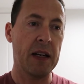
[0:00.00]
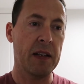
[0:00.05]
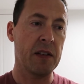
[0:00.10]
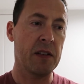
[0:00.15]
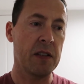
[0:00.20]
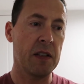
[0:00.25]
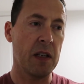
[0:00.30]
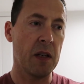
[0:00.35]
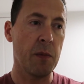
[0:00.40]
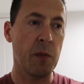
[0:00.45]

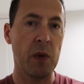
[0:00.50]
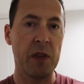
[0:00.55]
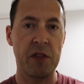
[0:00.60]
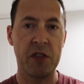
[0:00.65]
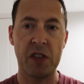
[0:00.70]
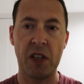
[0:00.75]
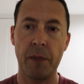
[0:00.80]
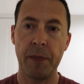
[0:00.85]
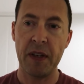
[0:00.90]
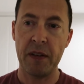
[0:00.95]
and um, we
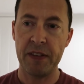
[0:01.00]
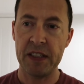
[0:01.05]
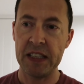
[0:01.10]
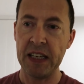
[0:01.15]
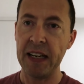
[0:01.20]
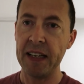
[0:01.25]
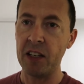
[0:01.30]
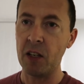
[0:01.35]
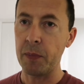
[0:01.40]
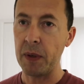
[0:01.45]
just had a bit of a
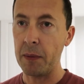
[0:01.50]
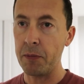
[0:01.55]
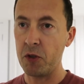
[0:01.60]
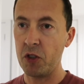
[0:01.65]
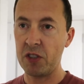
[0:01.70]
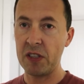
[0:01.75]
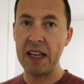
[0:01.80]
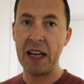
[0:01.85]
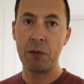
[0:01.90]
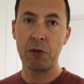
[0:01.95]
tidy up. I'm
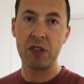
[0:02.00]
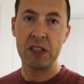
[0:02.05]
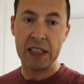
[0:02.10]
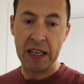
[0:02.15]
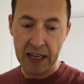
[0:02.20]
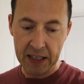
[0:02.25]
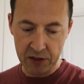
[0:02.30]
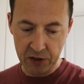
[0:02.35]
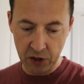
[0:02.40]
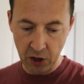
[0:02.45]
just now
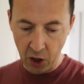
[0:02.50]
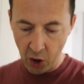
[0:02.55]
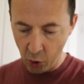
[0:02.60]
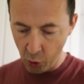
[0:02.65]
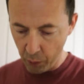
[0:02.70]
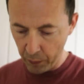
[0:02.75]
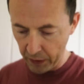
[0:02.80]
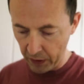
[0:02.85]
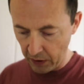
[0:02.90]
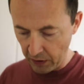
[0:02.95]
starting to
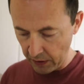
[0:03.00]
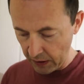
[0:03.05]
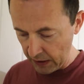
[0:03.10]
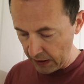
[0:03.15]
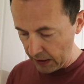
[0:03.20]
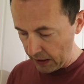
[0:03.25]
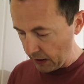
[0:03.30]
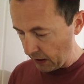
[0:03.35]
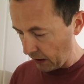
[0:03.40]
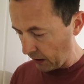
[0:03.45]
open
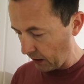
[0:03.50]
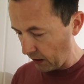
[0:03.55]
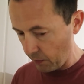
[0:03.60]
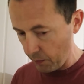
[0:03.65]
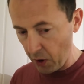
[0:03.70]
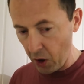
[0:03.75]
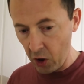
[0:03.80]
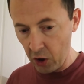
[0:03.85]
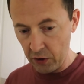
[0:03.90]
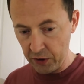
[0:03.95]

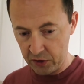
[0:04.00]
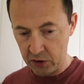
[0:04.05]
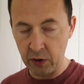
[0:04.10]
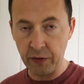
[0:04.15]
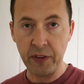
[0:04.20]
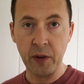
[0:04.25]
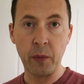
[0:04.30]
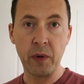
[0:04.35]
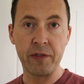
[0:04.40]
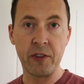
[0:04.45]
um, all the
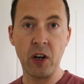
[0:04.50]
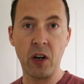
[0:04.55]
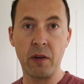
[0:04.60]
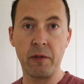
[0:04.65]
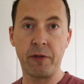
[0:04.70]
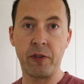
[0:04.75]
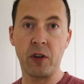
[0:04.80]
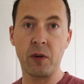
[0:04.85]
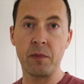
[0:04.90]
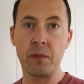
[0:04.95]
stuff that we've
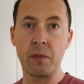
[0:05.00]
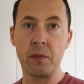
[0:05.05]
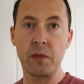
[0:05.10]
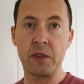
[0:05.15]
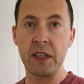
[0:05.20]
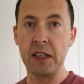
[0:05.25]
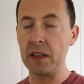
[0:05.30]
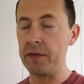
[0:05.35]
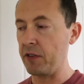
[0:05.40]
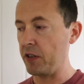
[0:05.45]
got
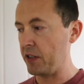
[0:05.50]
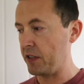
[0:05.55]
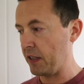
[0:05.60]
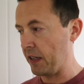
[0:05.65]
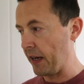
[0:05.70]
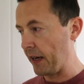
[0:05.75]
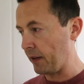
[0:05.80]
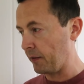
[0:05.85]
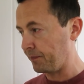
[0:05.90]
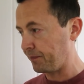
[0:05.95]
from deliveries
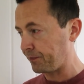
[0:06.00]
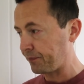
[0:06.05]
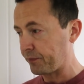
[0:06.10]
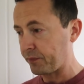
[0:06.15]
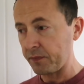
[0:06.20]
today.